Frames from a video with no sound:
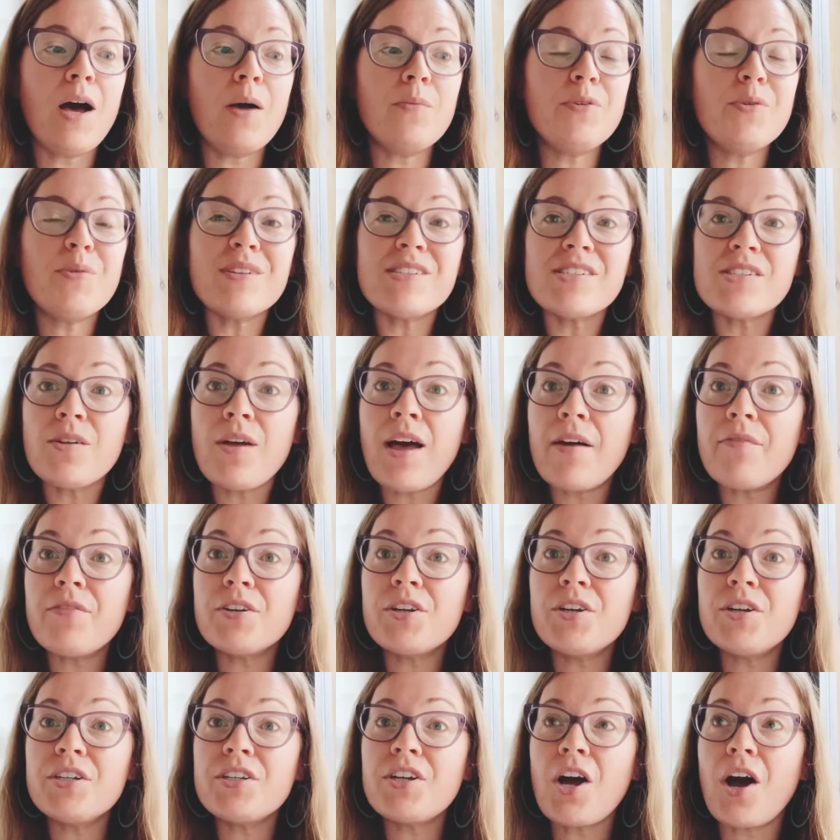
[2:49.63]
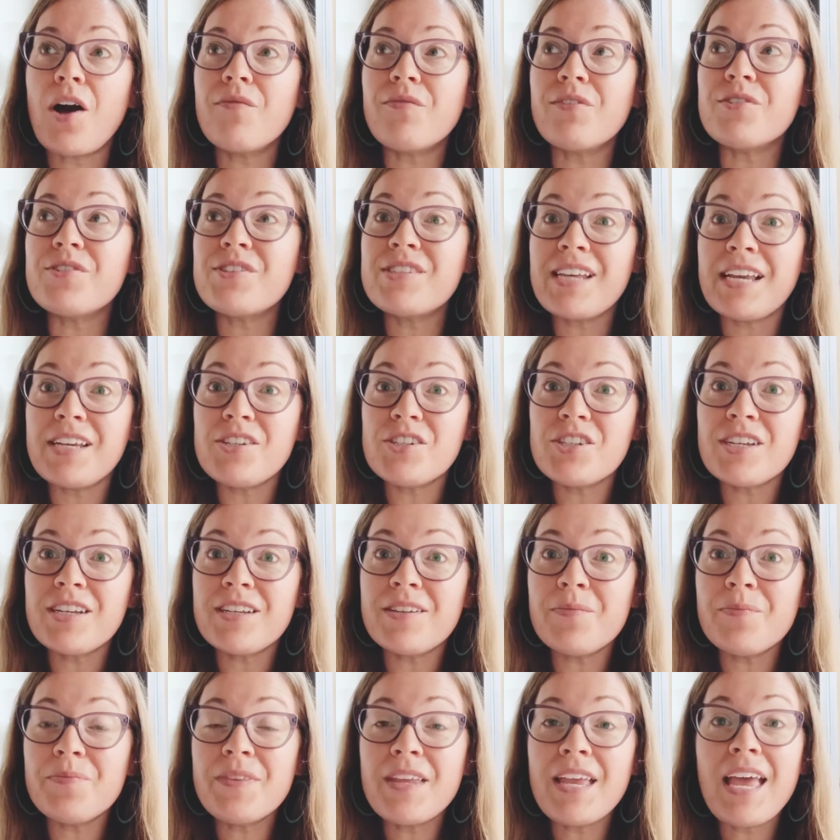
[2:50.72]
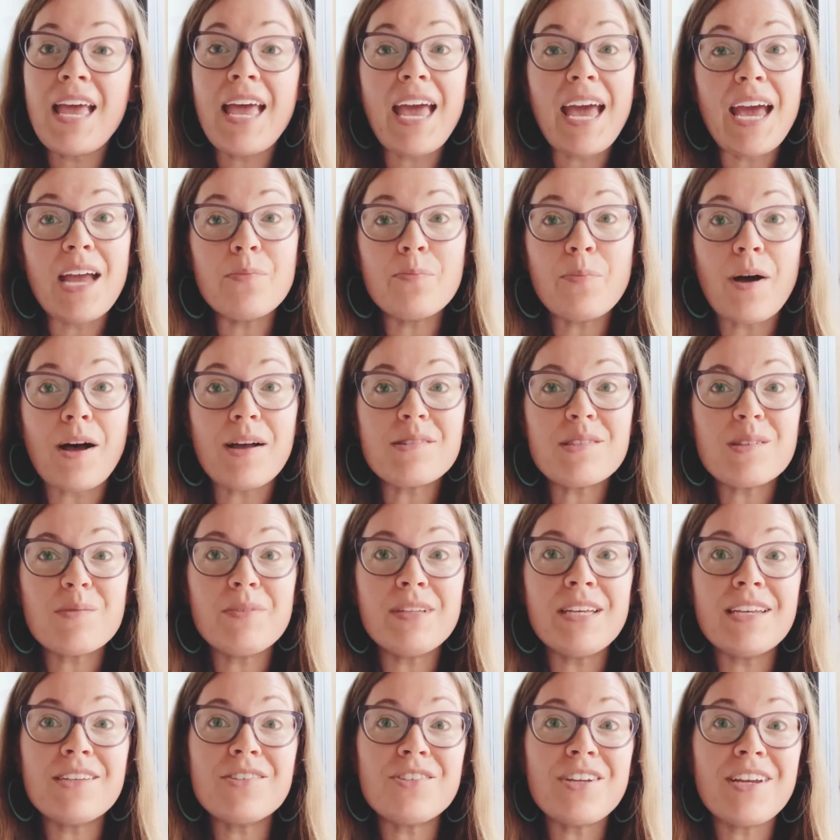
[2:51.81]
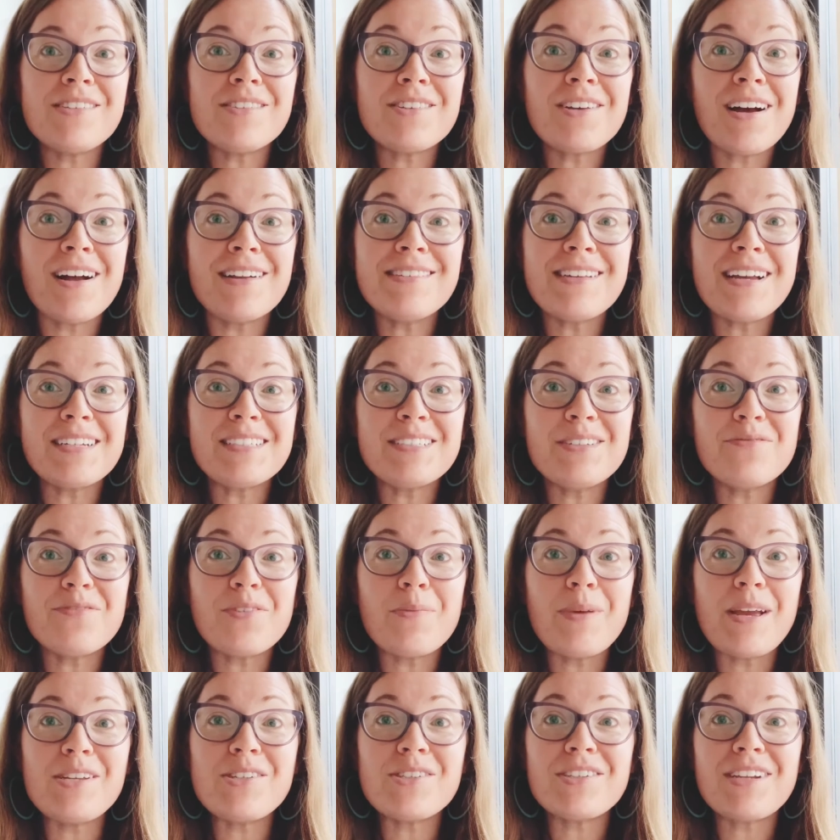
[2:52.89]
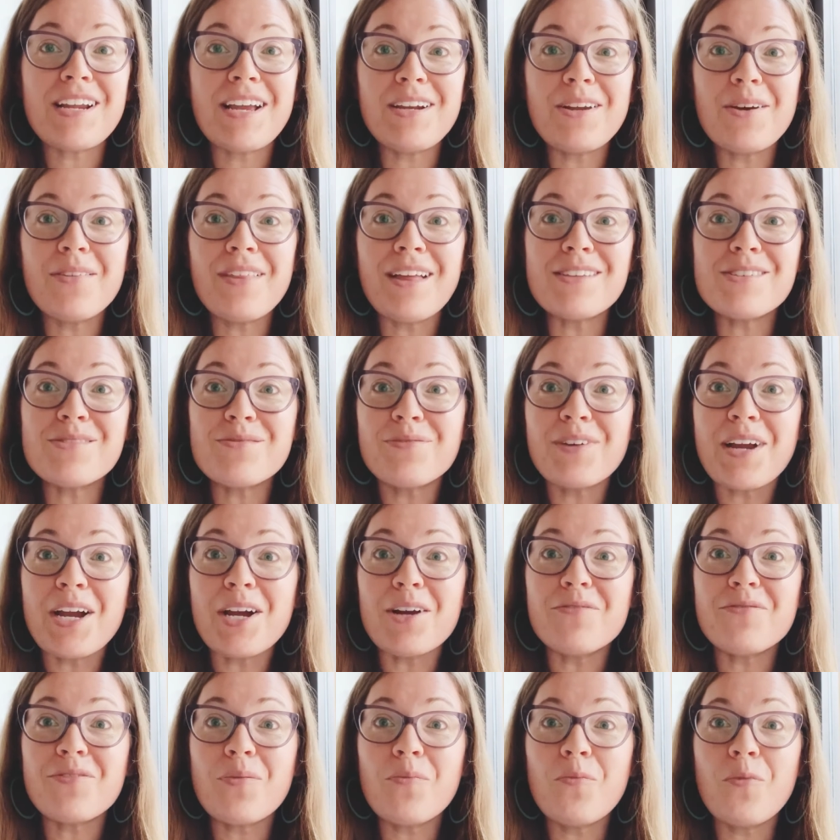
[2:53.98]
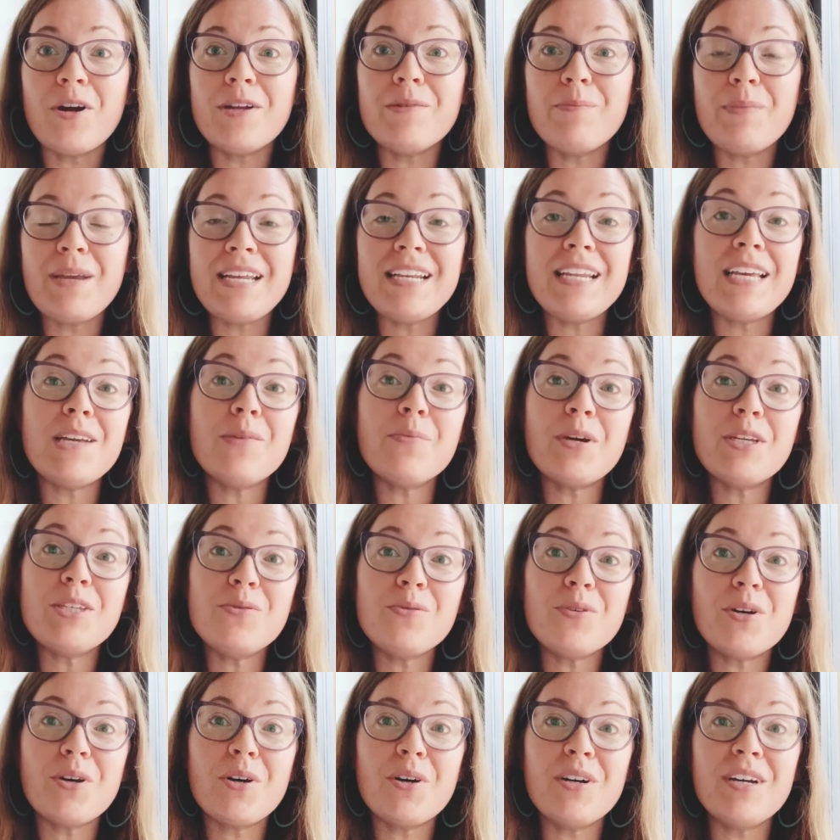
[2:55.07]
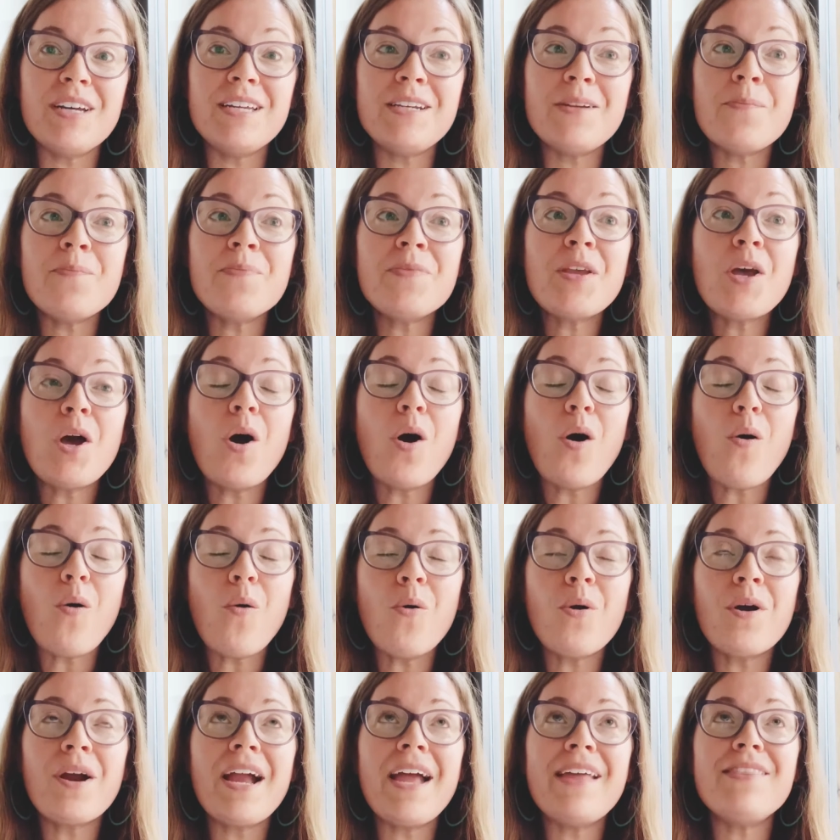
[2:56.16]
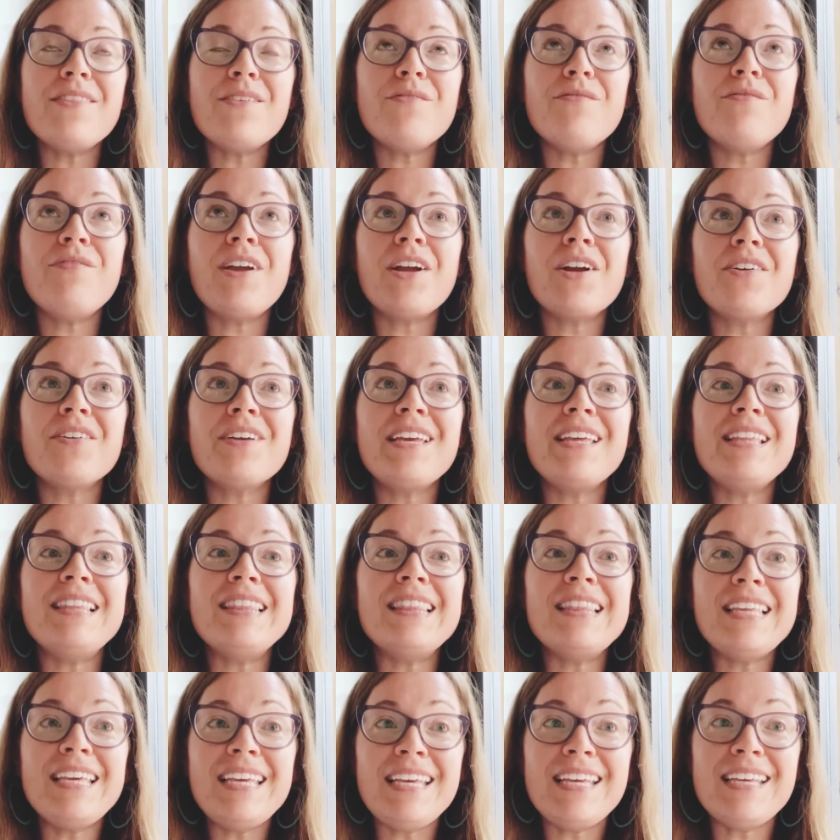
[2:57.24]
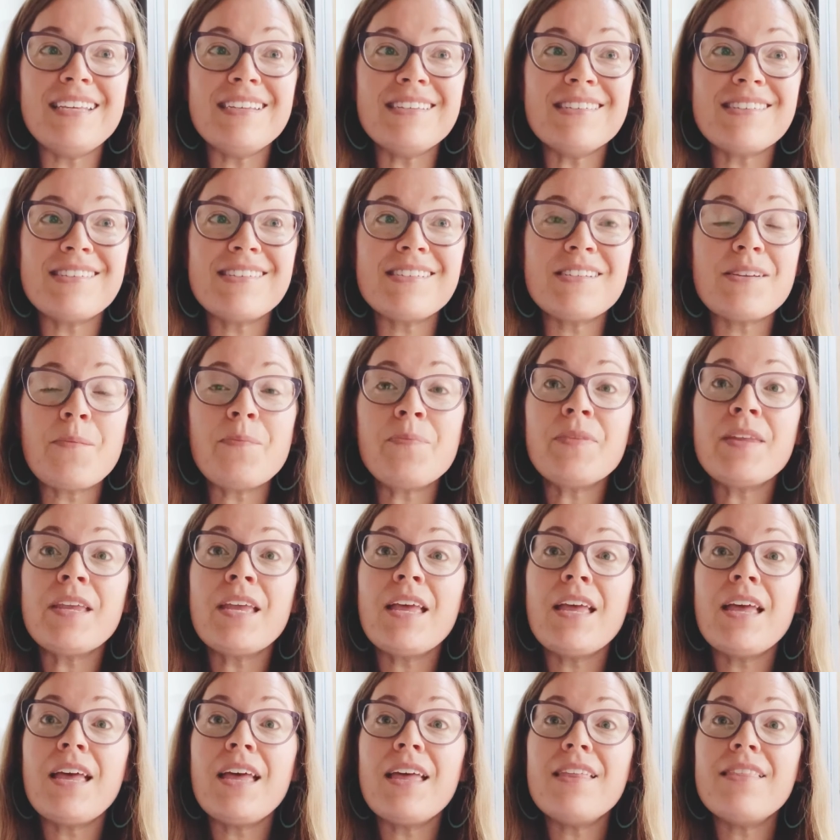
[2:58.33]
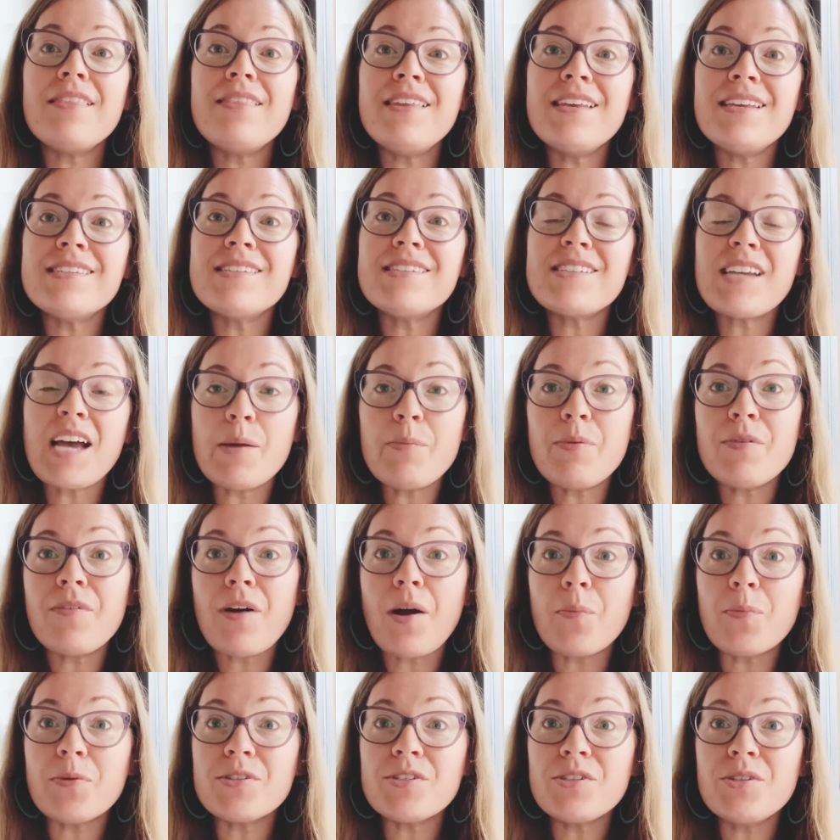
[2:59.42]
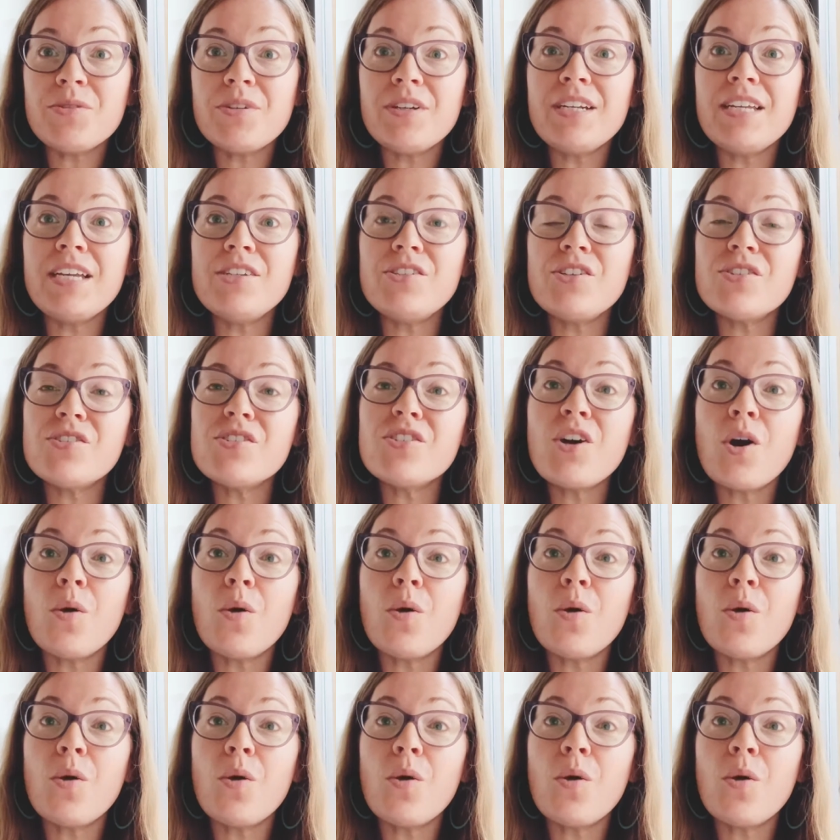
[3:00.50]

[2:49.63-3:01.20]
You could still have a good conversation and possibly exchange contact information. I know that's rare from one meeting, but you could. Or at the very least, this type of opportunity, just